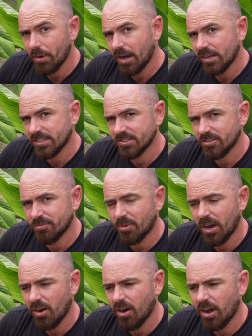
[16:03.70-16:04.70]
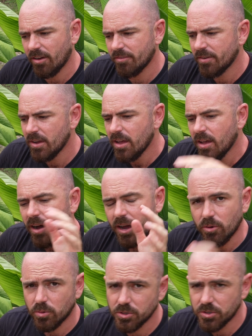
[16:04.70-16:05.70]
bars of my hive, I
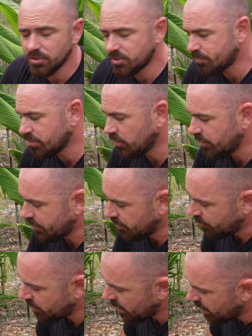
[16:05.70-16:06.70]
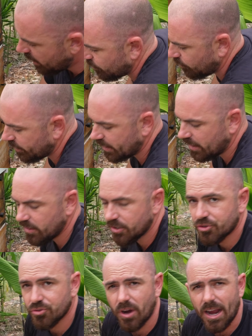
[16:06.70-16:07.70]
also deploy them within the
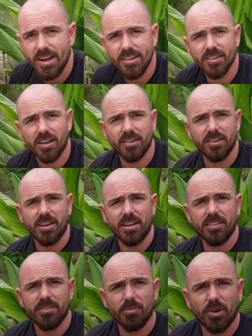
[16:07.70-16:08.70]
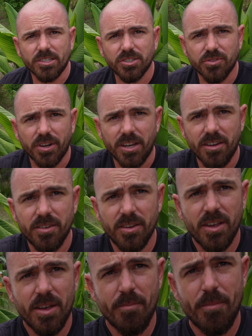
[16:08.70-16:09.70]
trays underneath my screened
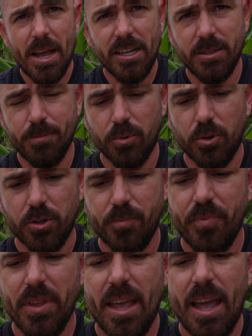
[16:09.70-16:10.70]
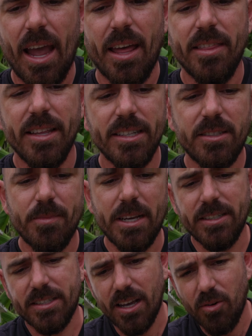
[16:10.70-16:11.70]
baseboard. And this
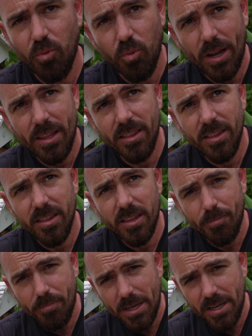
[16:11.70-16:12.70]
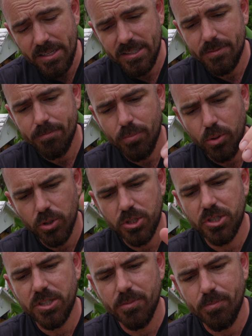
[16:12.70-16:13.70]
means that when the bees
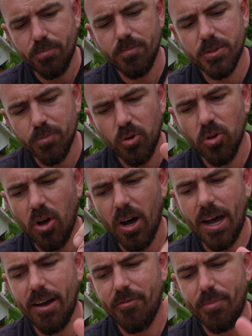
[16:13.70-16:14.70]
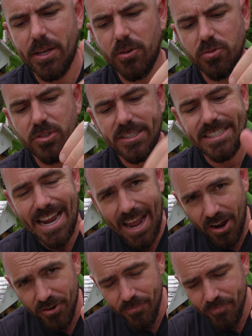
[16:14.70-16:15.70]
push the small hive beetle
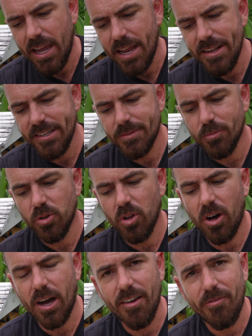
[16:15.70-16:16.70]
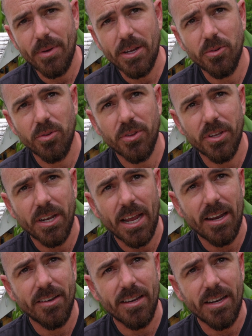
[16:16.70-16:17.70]
down, any small hive beetle that
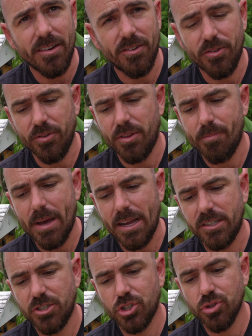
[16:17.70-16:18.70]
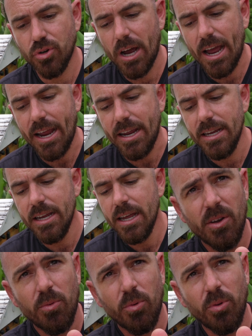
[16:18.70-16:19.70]
enter into the base tray
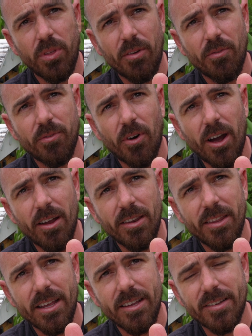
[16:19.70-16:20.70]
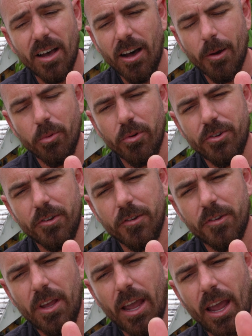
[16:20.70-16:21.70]
will then find these
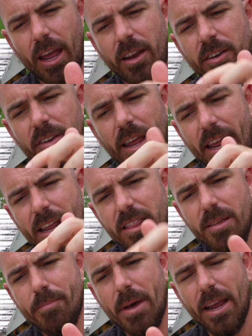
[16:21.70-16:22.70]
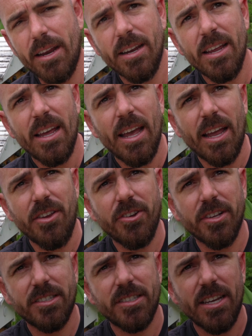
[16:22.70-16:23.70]
harborages and eat the bait. And you
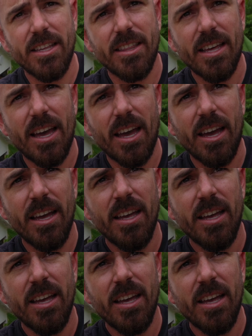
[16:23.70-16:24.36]
can see there